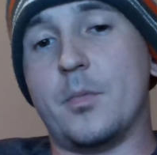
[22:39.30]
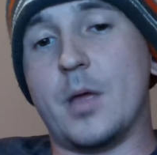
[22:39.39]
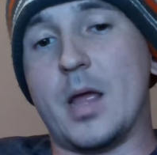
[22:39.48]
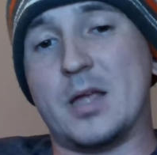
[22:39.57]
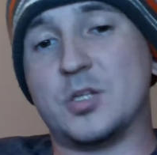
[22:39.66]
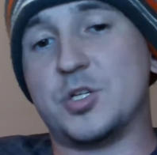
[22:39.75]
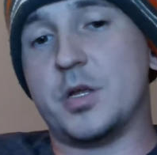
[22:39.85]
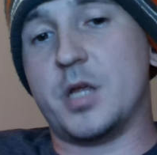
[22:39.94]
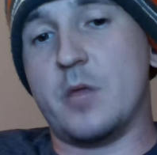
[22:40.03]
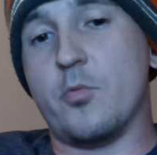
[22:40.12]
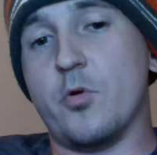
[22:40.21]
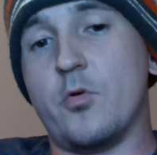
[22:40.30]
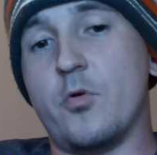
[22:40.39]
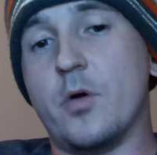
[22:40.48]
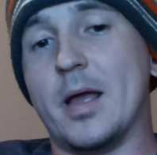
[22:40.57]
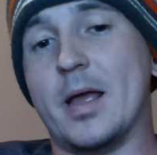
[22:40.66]
ancient
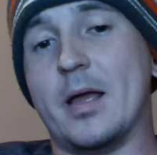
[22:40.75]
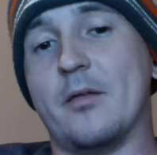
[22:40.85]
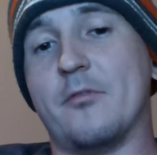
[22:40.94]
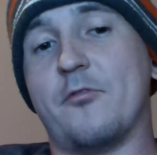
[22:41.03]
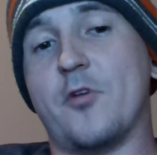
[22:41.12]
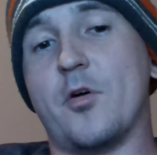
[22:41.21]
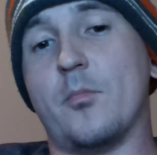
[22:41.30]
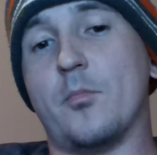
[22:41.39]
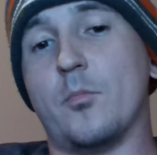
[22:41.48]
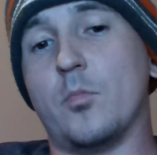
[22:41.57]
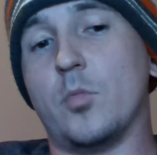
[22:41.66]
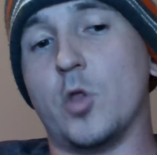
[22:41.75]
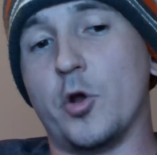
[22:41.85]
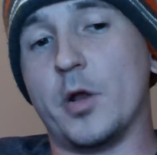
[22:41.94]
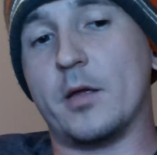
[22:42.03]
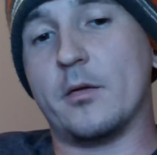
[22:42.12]
Hebrew and from
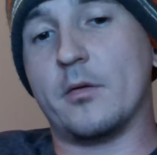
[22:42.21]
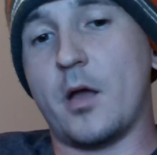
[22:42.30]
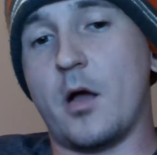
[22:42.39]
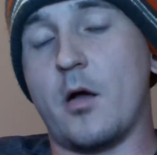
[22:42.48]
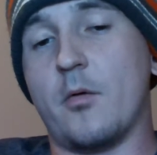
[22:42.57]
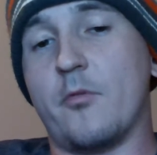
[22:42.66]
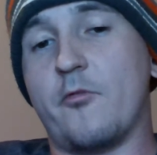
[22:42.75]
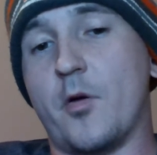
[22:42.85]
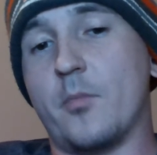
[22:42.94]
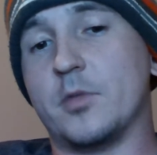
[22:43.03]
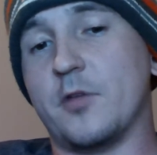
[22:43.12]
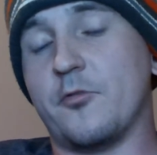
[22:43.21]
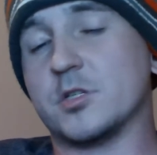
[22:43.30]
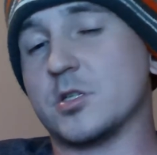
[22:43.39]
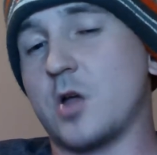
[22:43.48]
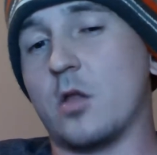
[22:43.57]
learning from different
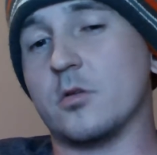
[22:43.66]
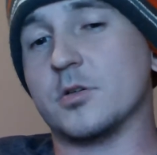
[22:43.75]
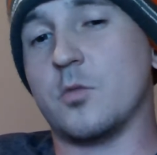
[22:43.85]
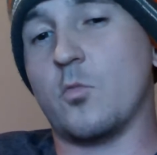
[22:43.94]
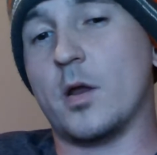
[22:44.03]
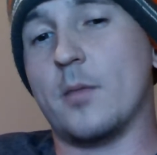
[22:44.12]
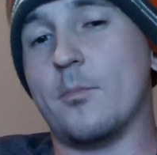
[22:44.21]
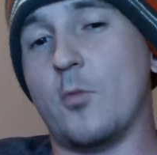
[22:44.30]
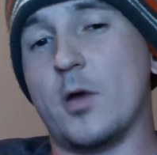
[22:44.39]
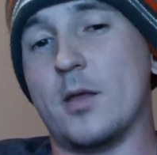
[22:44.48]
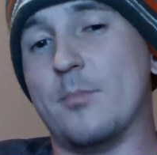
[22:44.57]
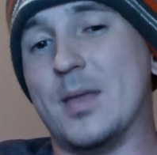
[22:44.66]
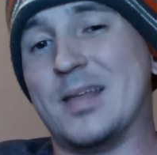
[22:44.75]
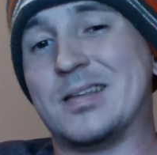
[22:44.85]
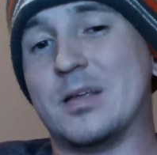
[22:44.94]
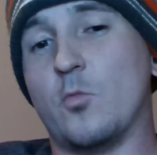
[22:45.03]
scholars on what it
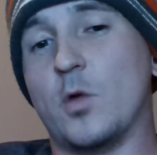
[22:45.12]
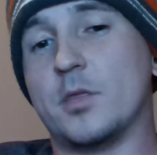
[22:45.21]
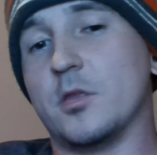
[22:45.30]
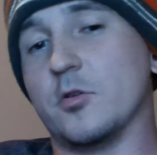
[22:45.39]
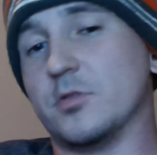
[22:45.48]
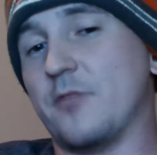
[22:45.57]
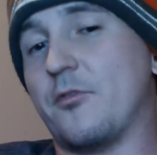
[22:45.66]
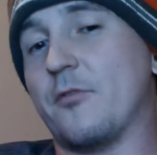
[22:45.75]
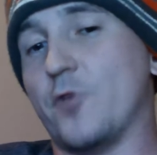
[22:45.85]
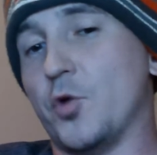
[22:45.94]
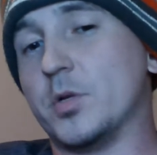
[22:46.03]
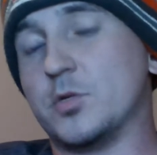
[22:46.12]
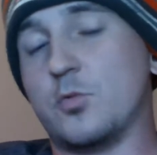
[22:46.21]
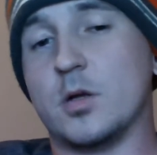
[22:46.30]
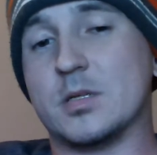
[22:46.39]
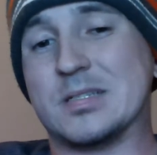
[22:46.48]
meant and what their different verbiage
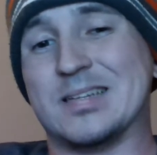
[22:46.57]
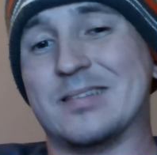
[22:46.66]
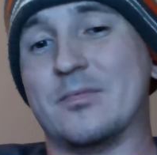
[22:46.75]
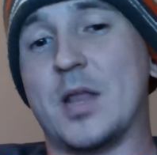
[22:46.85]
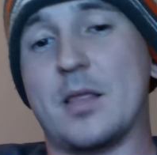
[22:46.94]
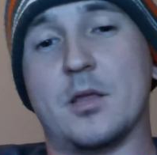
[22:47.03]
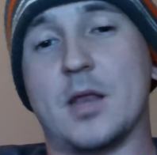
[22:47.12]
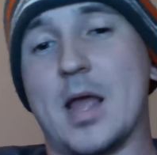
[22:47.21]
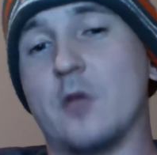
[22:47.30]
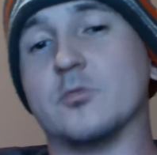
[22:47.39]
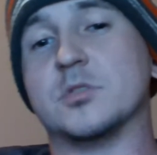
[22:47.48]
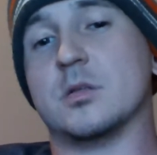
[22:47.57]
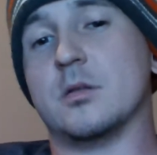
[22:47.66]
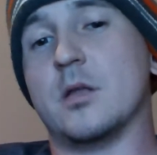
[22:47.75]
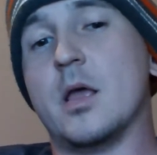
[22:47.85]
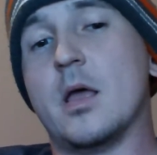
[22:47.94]
was, and the nouns and
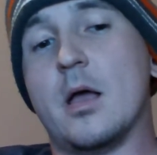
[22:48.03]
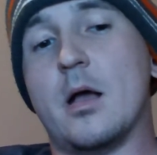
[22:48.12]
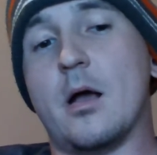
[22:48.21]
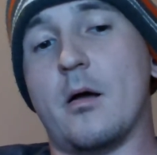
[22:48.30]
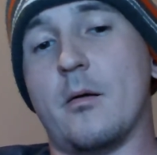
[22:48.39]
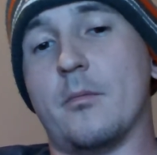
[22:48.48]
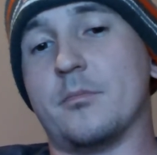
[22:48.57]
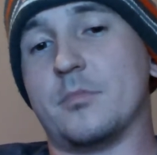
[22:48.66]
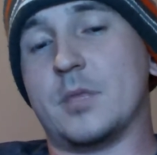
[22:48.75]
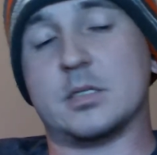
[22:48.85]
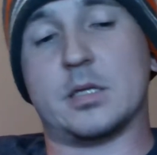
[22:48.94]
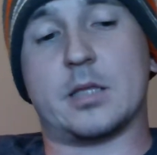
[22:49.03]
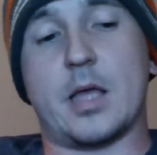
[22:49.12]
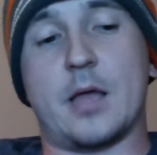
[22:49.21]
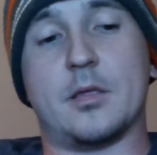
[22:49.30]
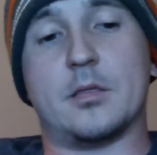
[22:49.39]
things like
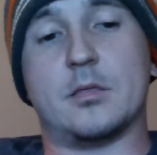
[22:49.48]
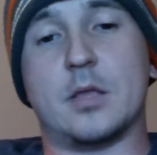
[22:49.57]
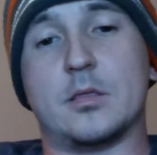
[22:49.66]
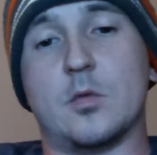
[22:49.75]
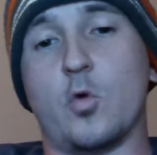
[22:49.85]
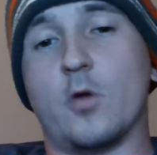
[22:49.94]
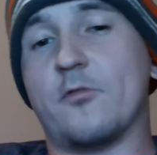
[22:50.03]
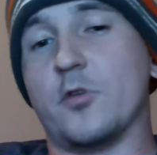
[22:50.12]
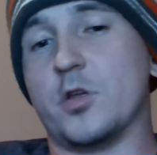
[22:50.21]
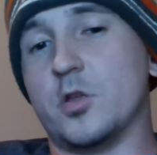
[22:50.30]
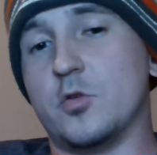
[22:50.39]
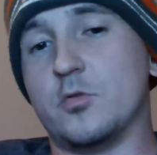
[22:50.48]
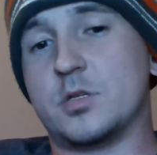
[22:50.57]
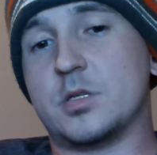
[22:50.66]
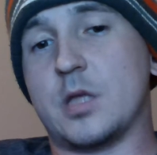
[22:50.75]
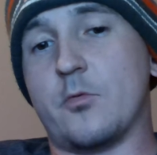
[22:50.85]
that the word for
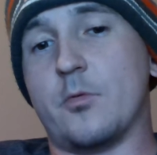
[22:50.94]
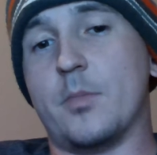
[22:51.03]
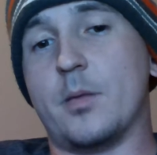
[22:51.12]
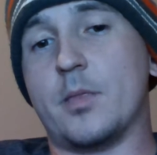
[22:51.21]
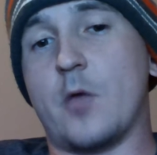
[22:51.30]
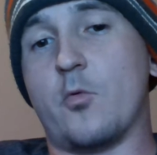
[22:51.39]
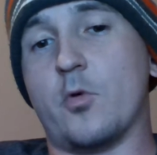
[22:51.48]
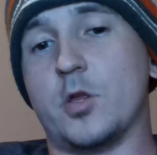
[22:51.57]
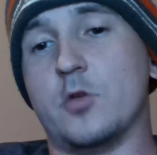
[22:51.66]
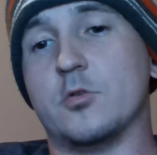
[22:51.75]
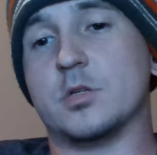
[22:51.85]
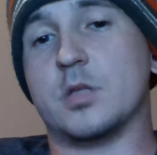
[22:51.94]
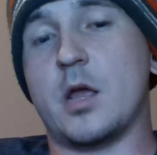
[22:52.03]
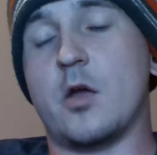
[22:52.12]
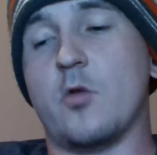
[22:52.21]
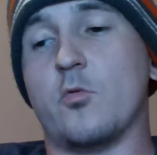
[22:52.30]
youths that were used
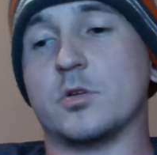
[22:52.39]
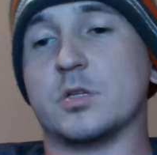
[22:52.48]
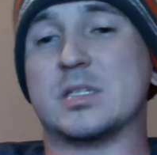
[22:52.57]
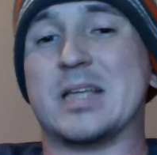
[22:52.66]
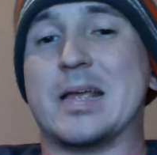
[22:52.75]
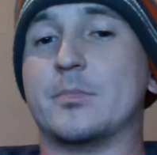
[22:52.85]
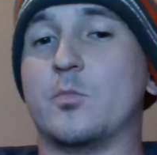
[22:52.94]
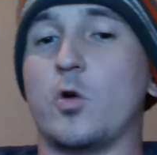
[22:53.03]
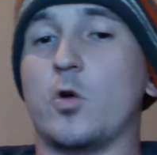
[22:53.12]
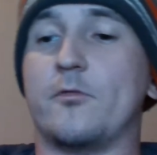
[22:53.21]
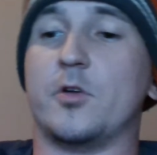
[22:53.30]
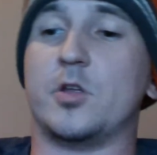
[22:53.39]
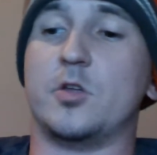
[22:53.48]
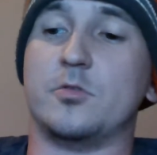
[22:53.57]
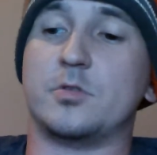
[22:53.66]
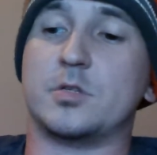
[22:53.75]
there was the same word for
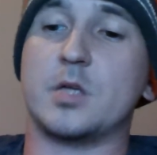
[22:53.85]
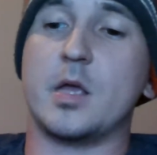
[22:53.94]
youths